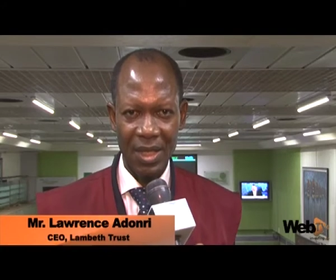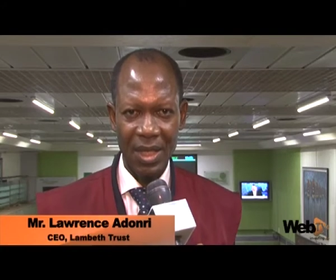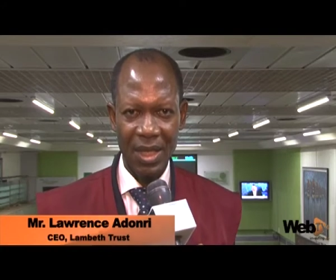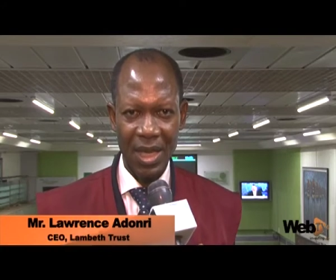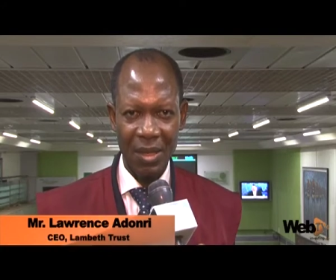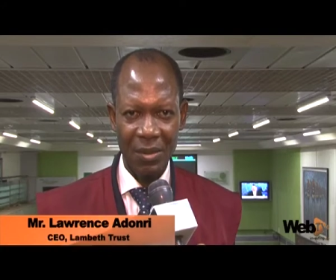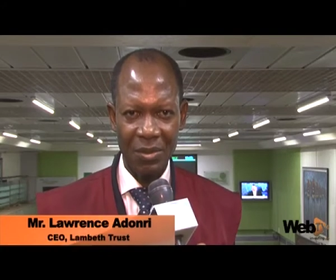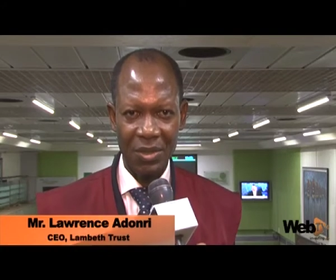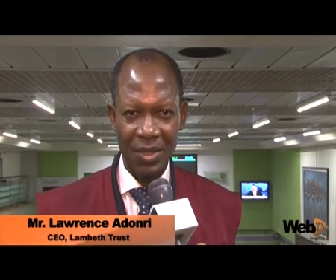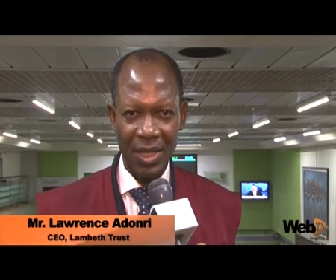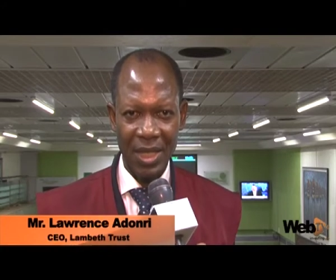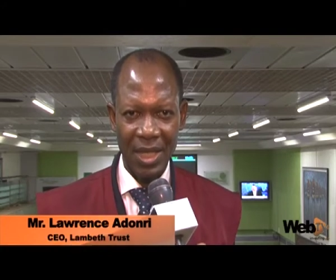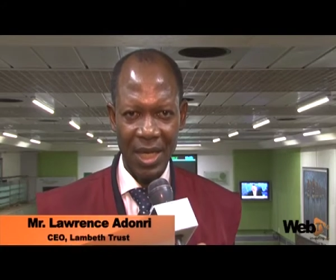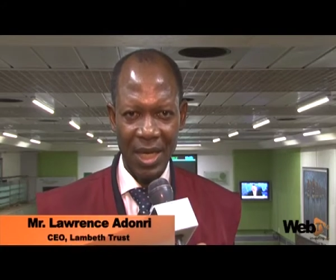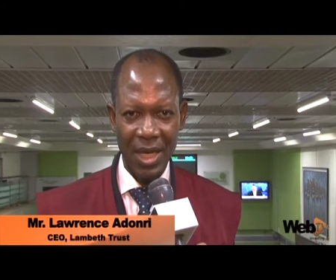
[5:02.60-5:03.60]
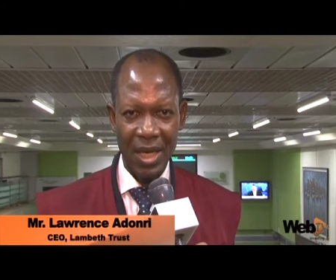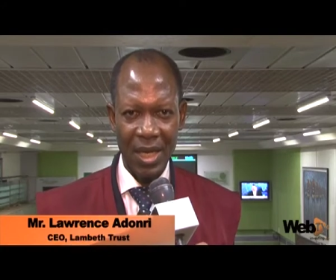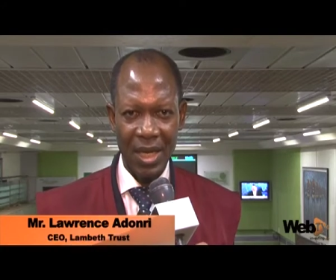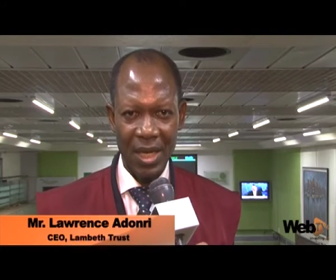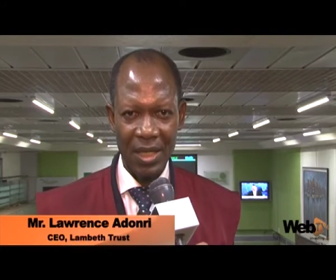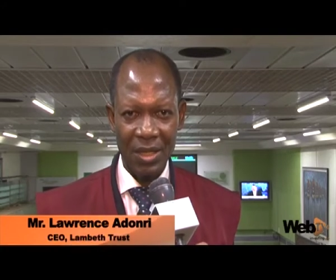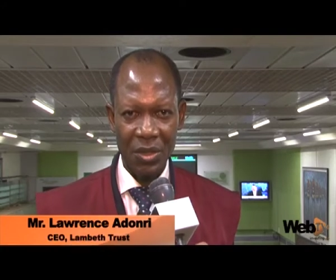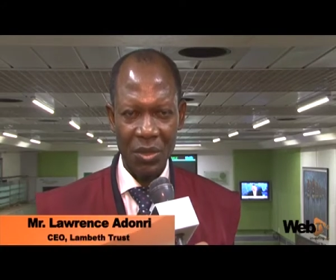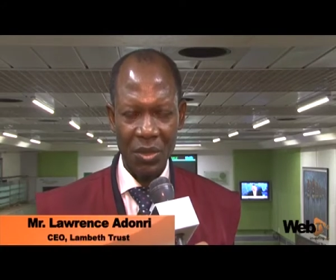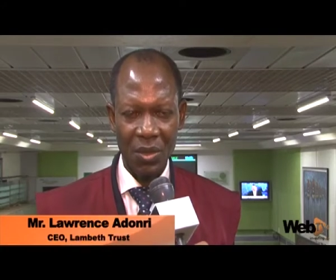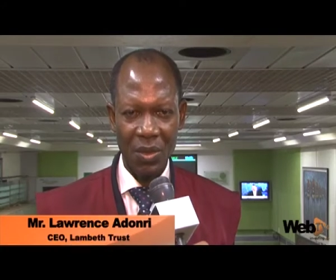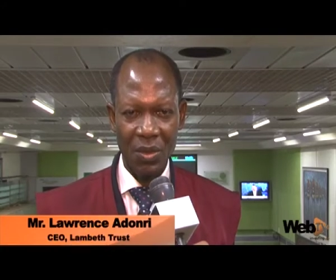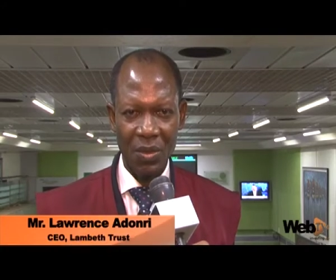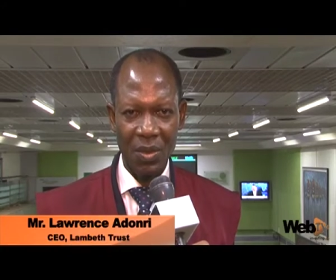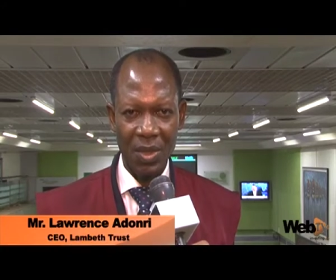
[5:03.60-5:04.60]
the country. And
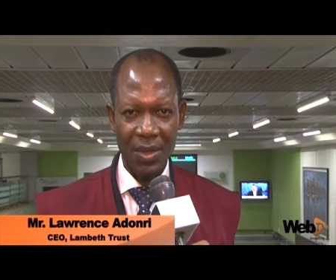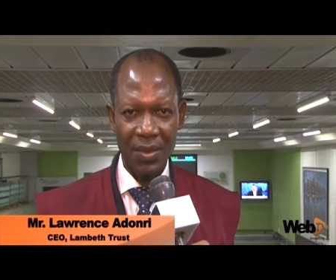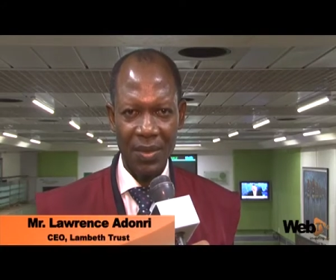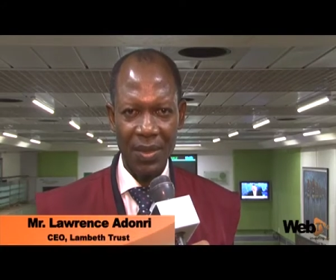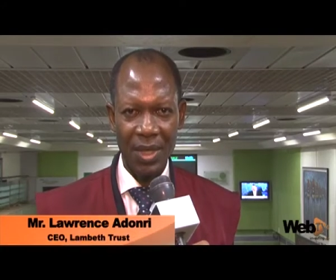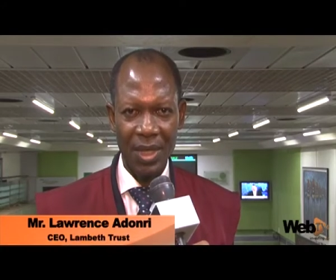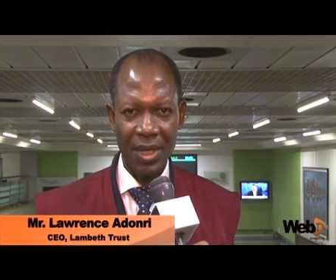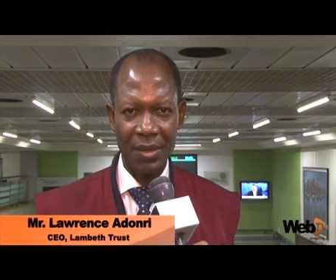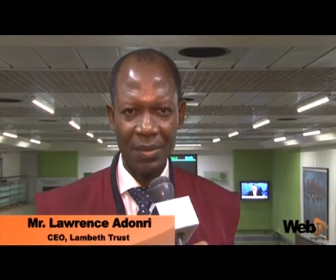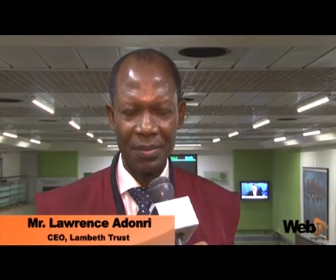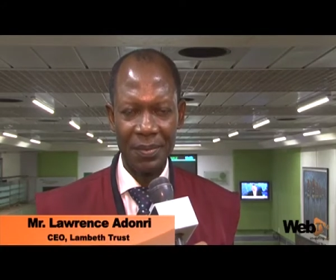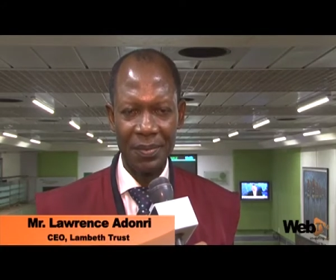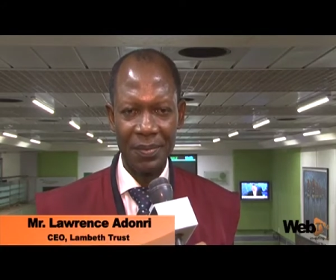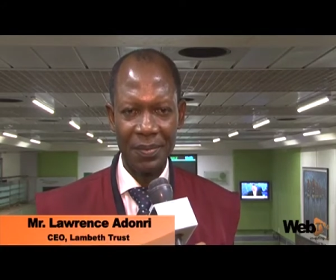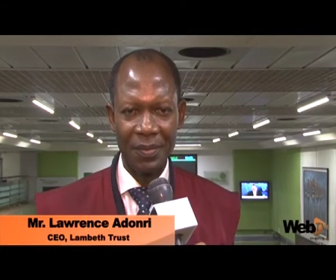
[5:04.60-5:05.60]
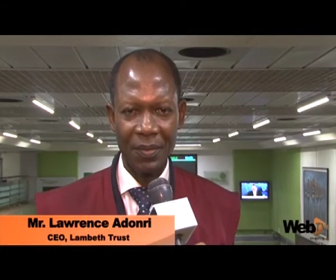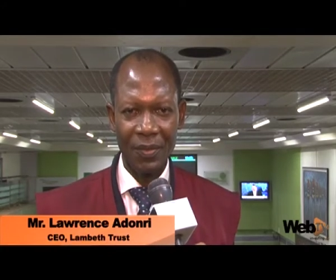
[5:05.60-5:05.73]
so with the